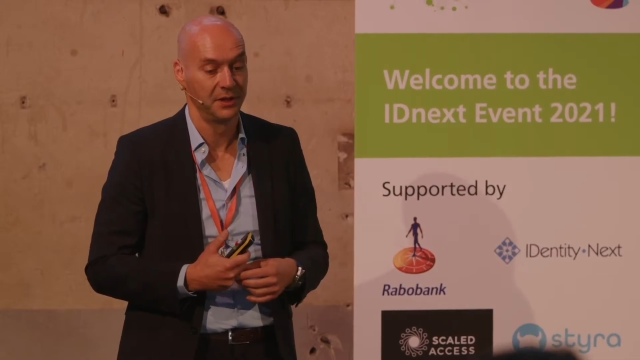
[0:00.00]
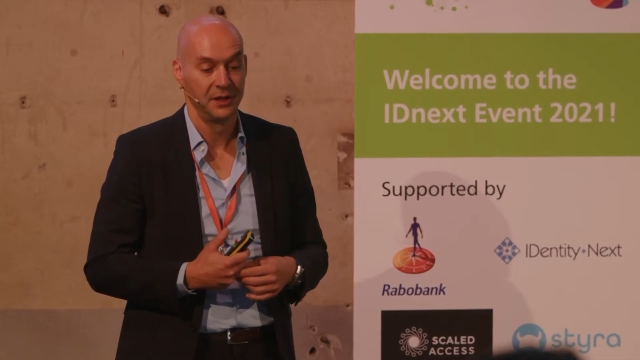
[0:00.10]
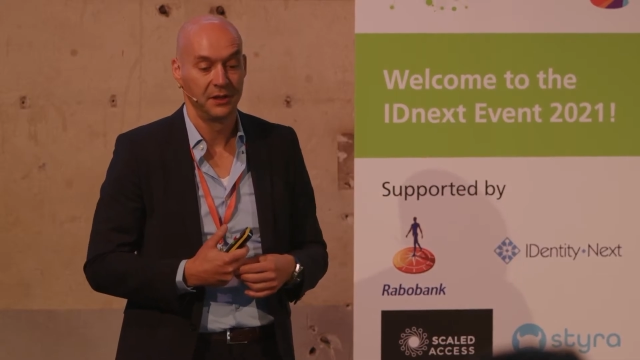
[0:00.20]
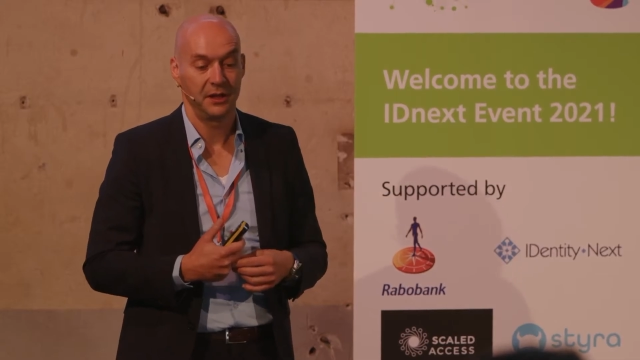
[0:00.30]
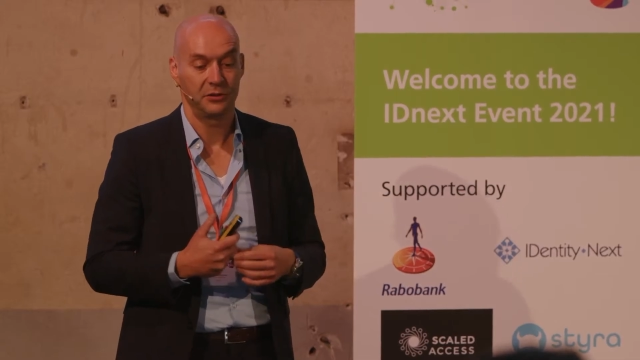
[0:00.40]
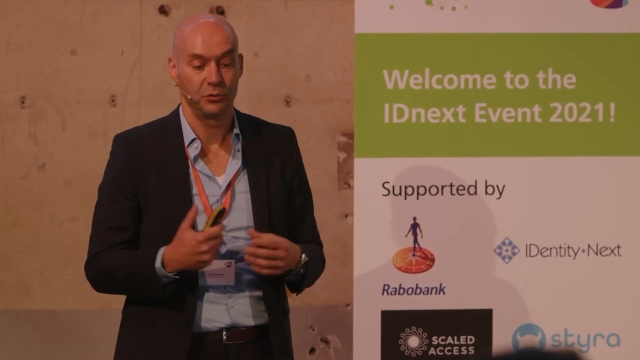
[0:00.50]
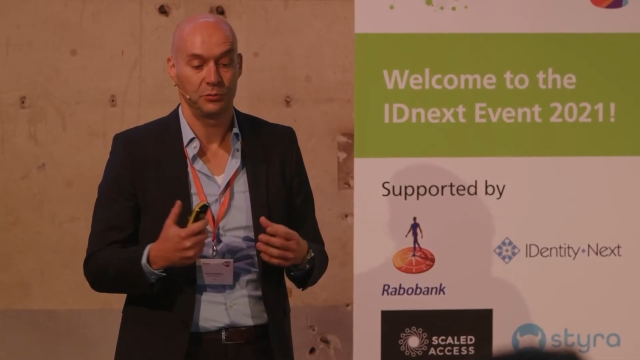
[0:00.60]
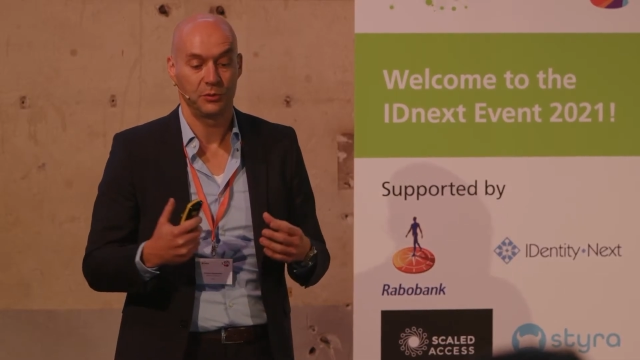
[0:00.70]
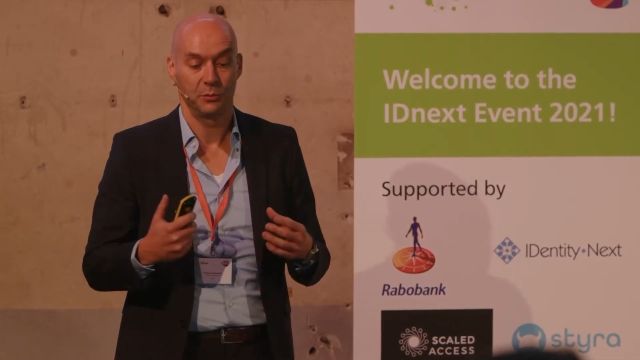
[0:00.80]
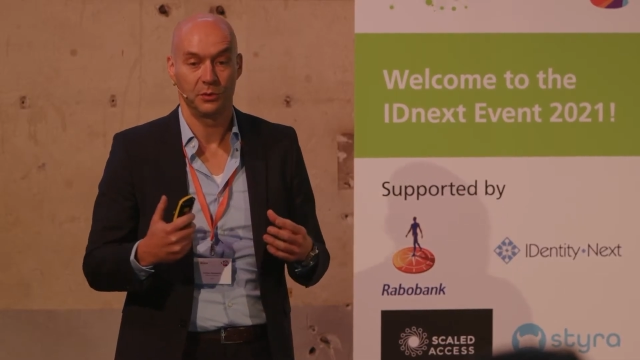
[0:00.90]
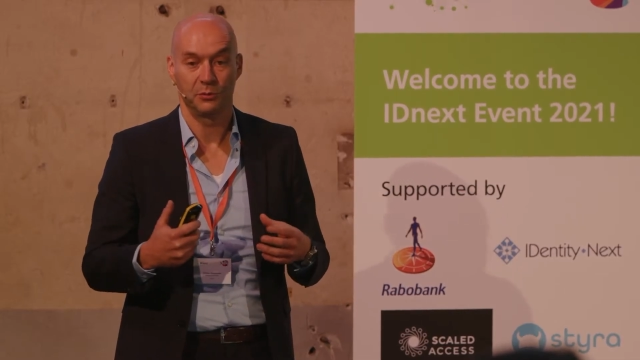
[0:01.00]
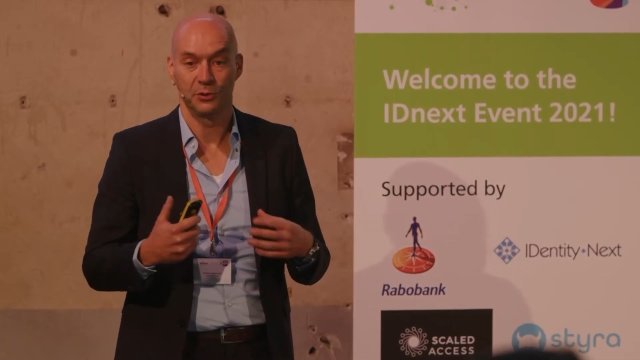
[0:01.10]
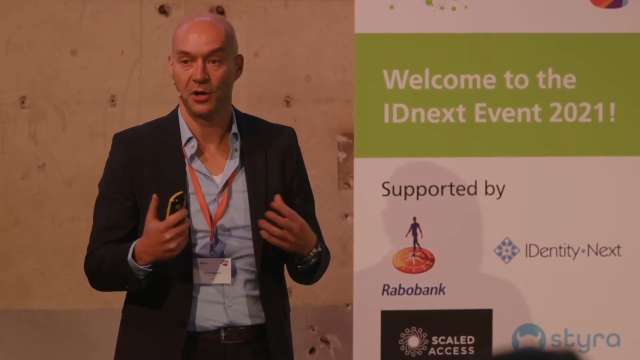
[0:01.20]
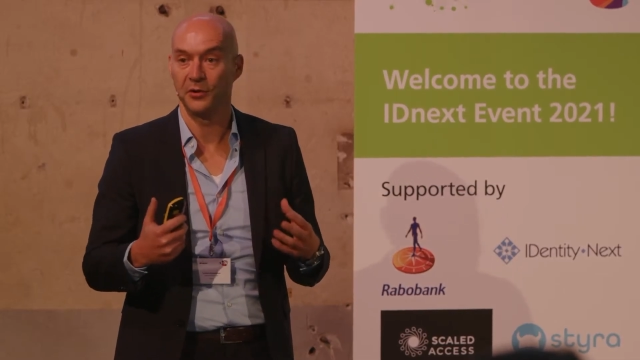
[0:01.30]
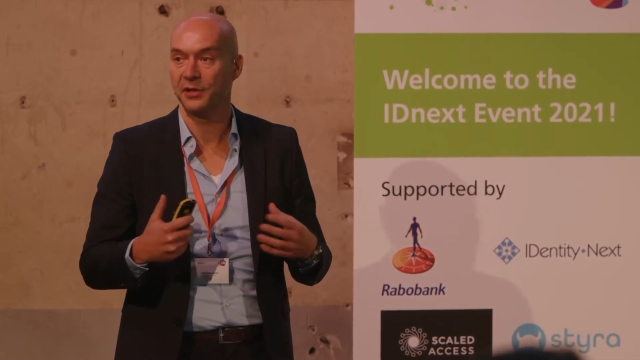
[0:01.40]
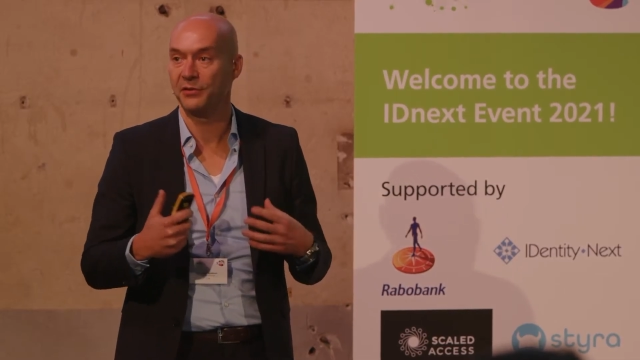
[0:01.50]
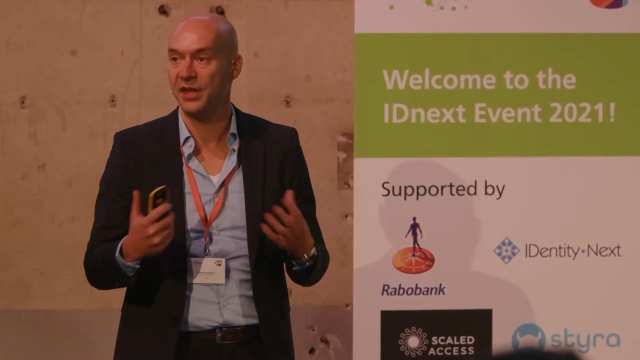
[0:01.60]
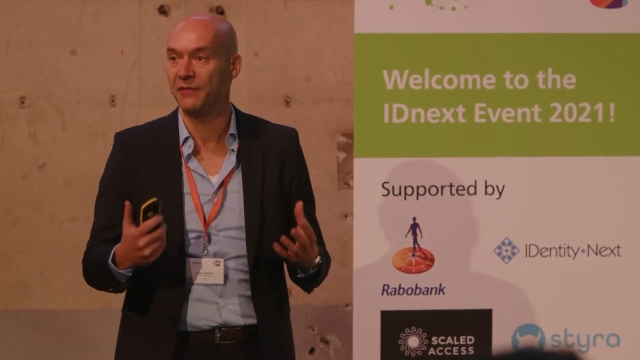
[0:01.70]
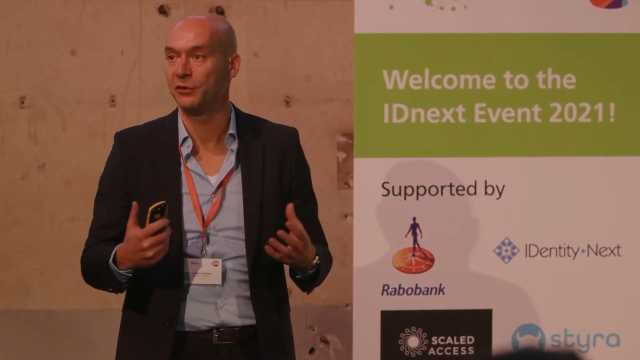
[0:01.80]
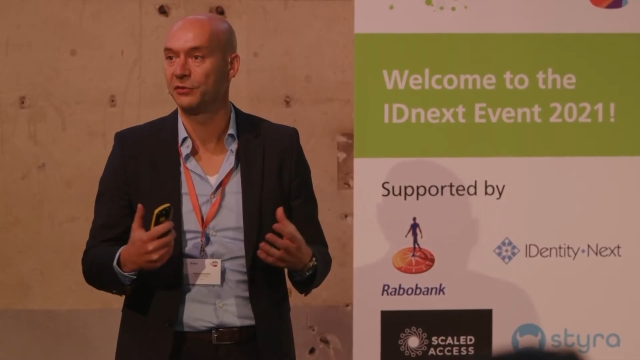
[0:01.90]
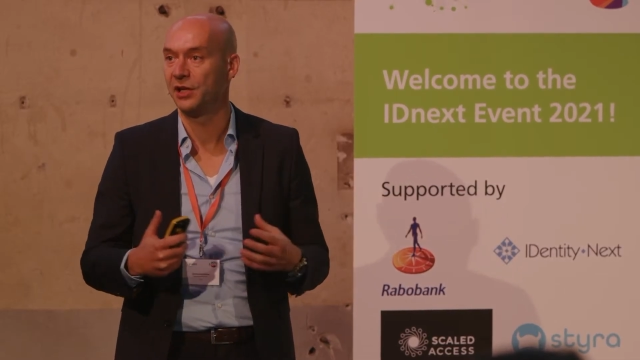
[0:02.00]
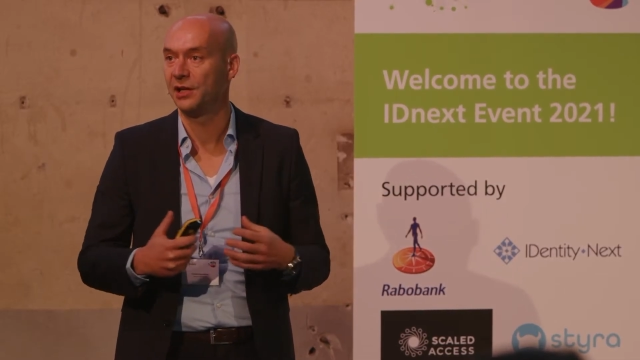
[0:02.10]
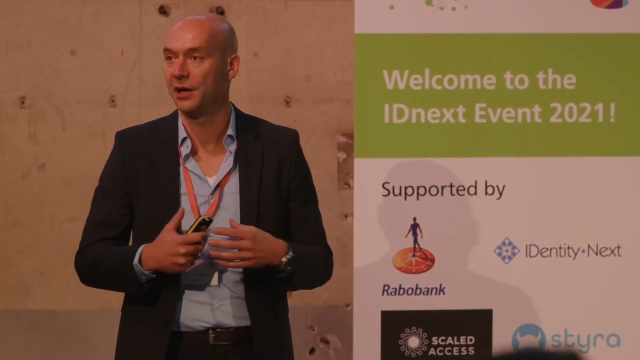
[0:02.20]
It could result in theft of data,